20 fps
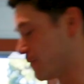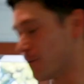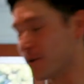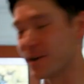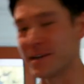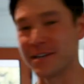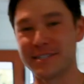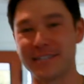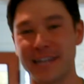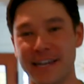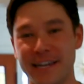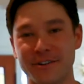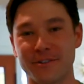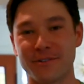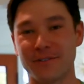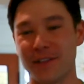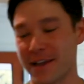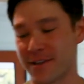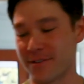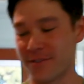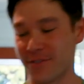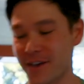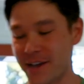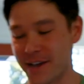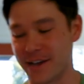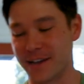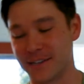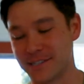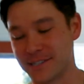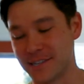for a container like
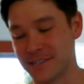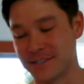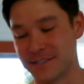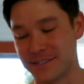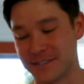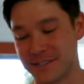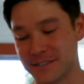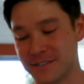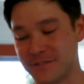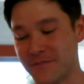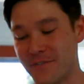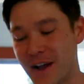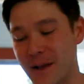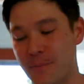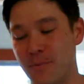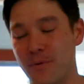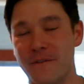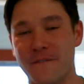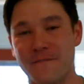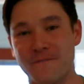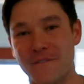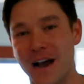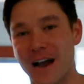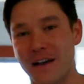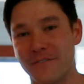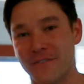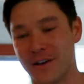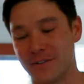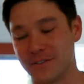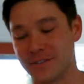this, since this is
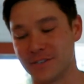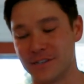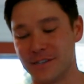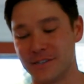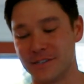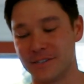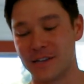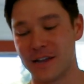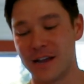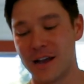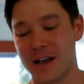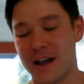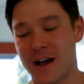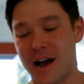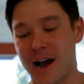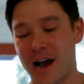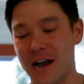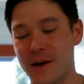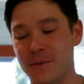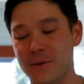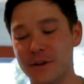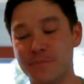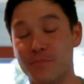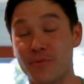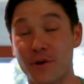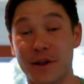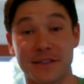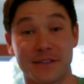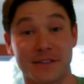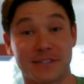5.5 ounces, I would
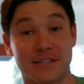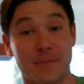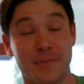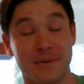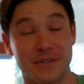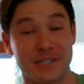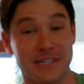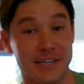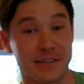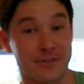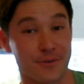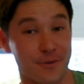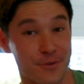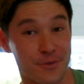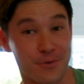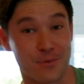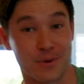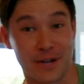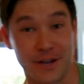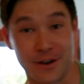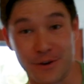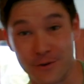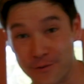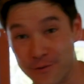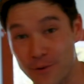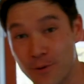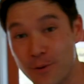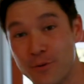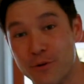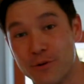break this up into either 3 or
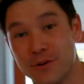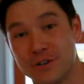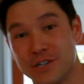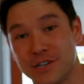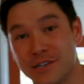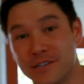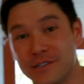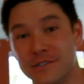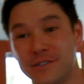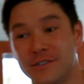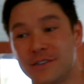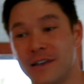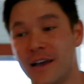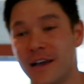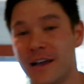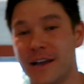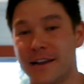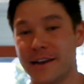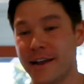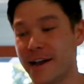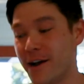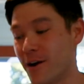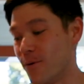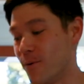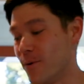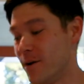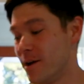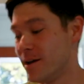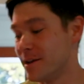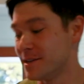4 portions.
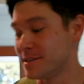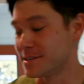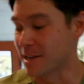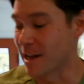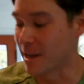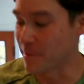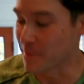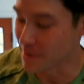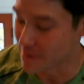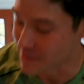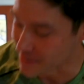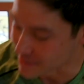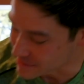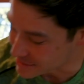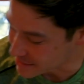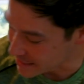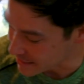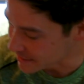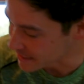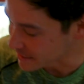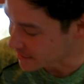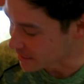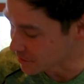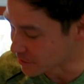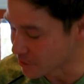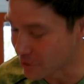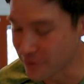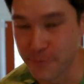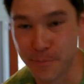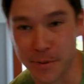Now, Simon is getting a
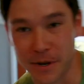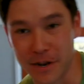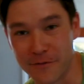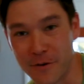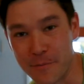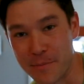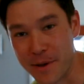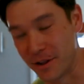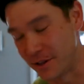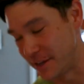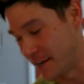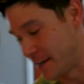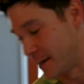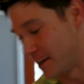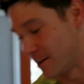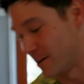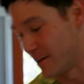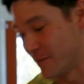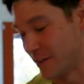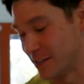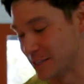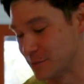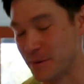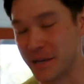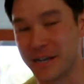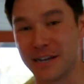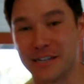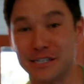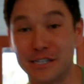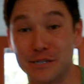little bit of a belly here, and that's
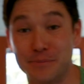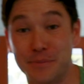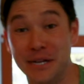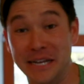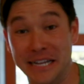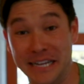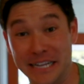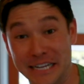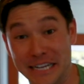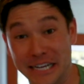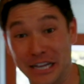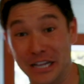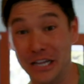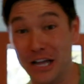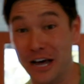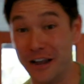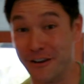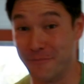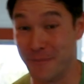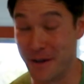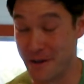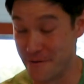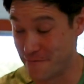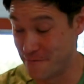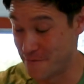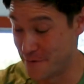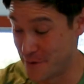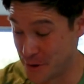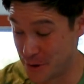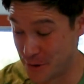because he's been eating a lot of my
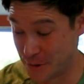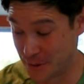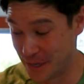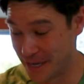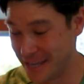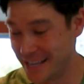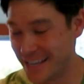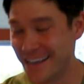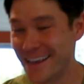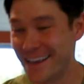food